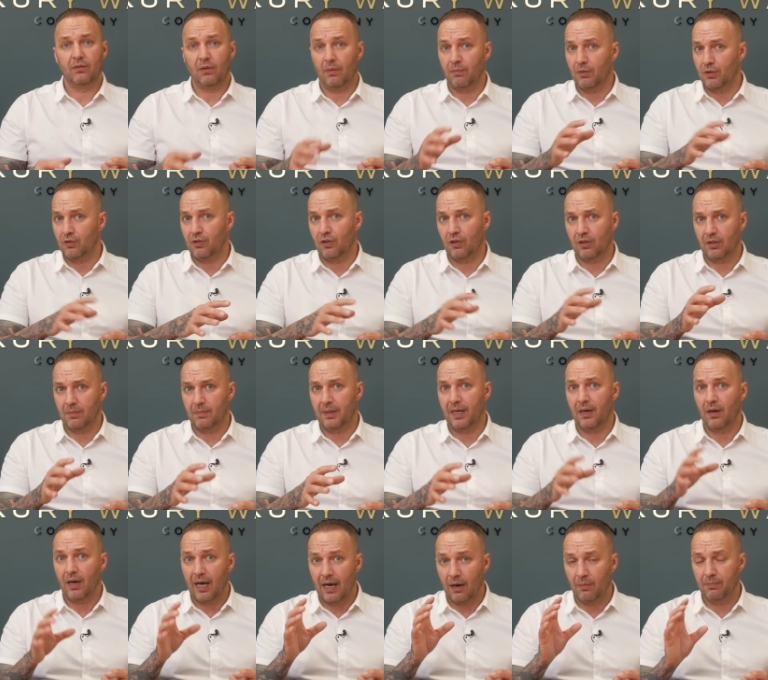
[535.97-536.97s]
I'm not talking
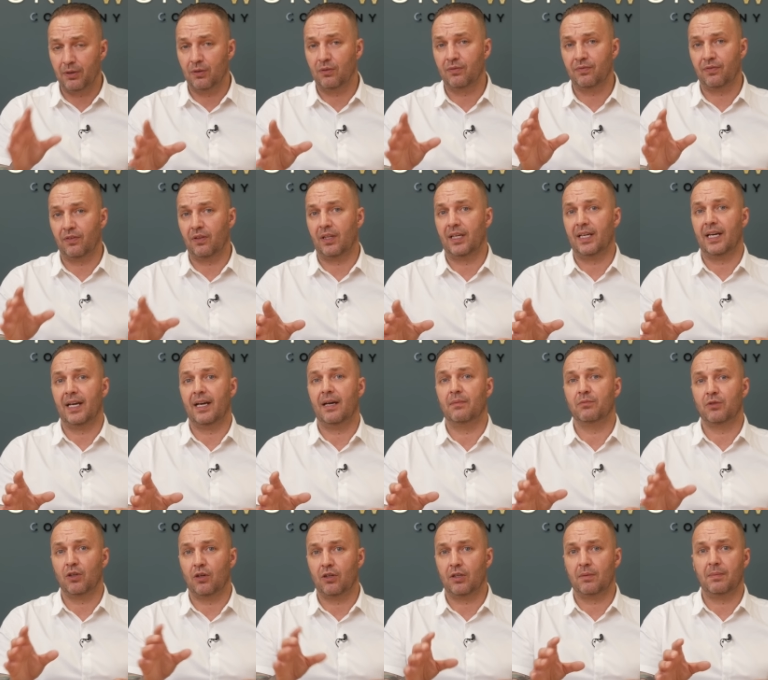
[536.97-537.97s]
about how beautiful they are. I'm
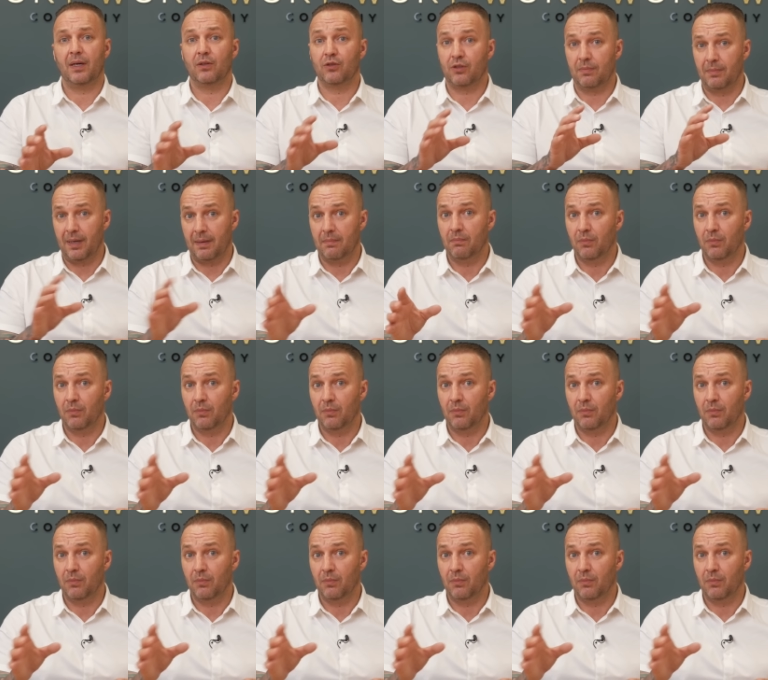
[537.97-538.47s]
talking about to make